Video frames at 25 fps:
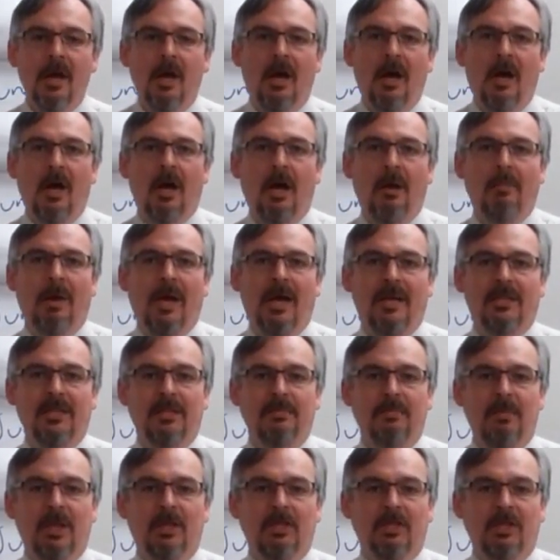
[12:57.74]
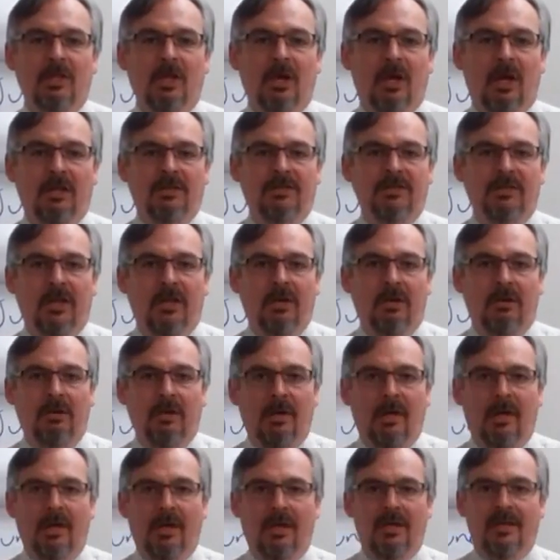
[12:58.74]
I did mention
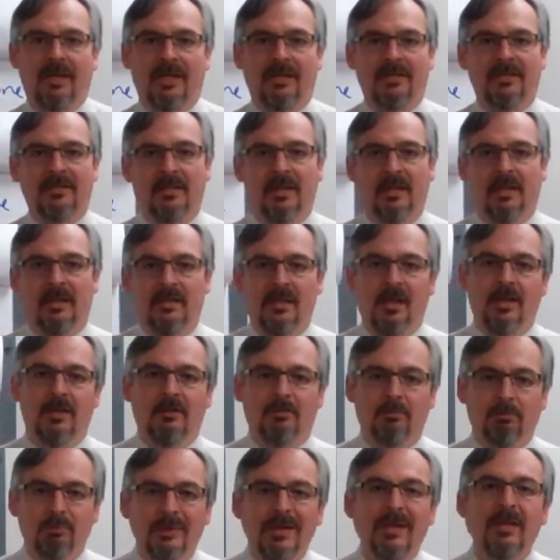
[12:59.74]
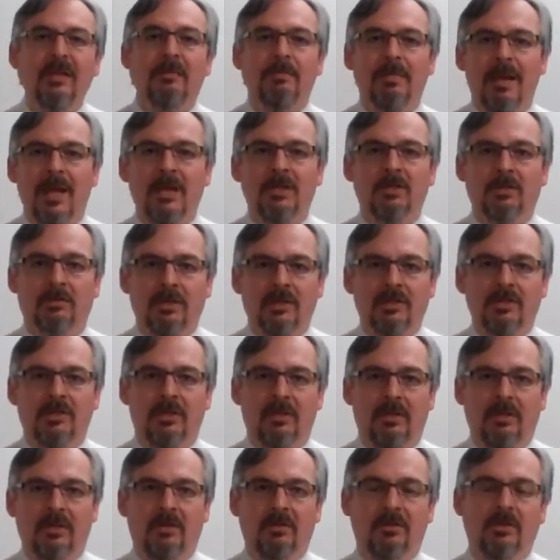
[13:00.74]
also that the other really major
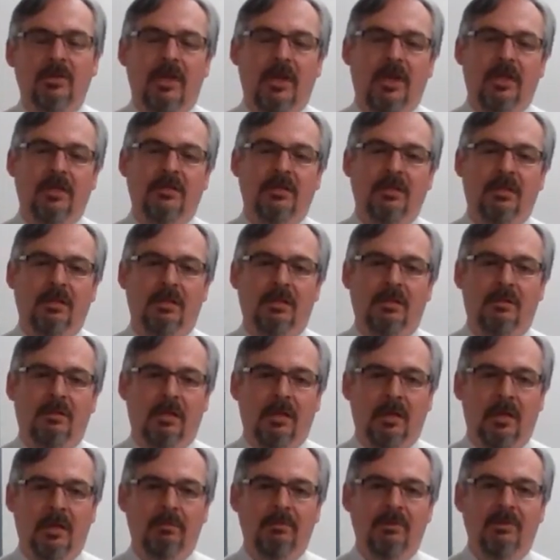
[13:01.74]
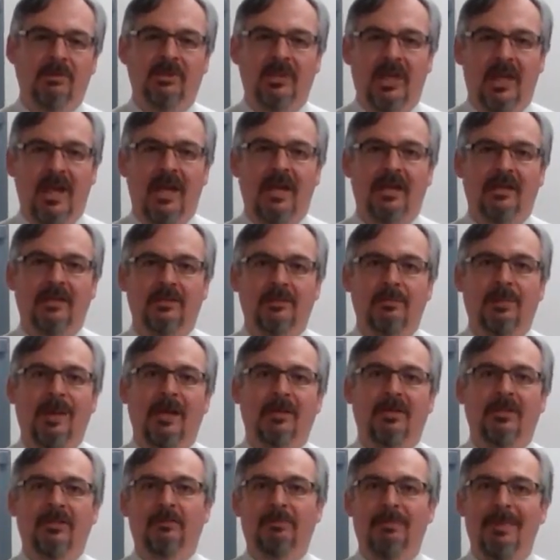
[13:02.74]
issue that they're trying to decide is
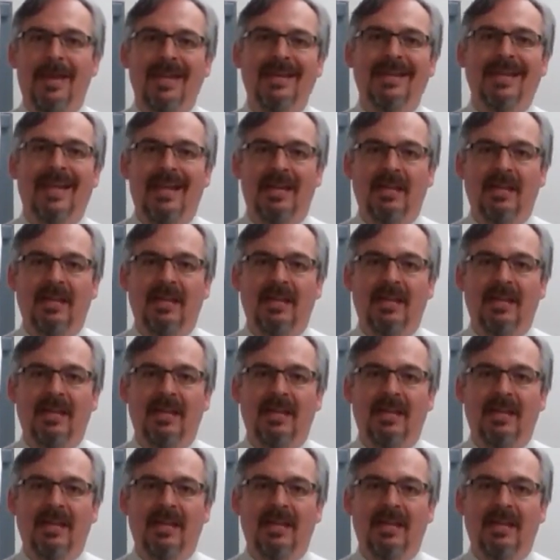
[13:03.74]
about this Medicaid